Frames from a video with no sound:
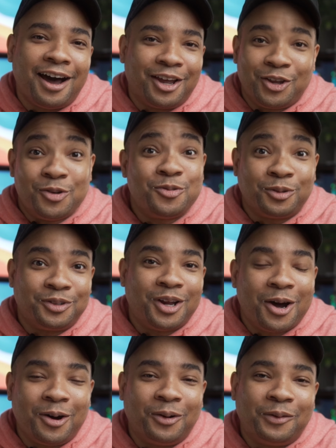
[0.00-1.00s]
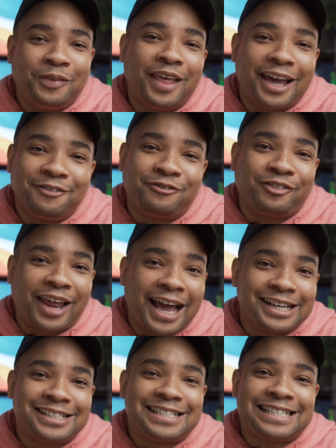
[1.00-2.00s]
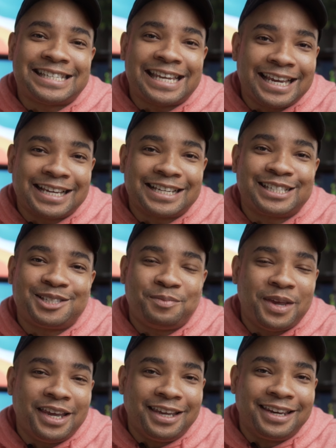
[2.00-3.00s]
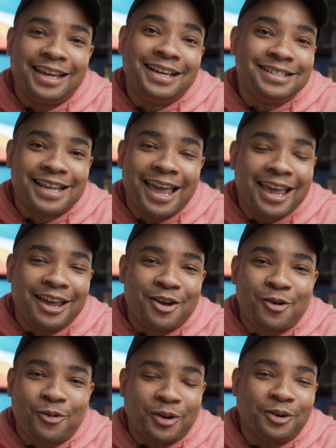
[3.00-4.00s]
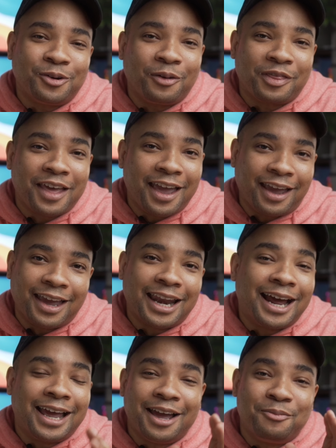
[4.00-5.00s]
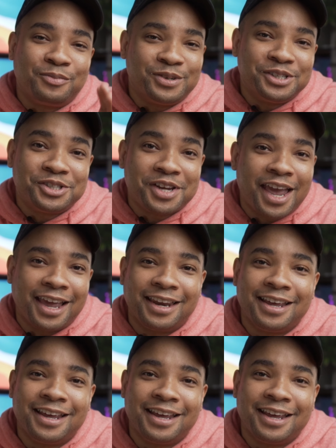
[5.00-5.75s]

you will know that flash sync speed is a critical thing, and I appreciate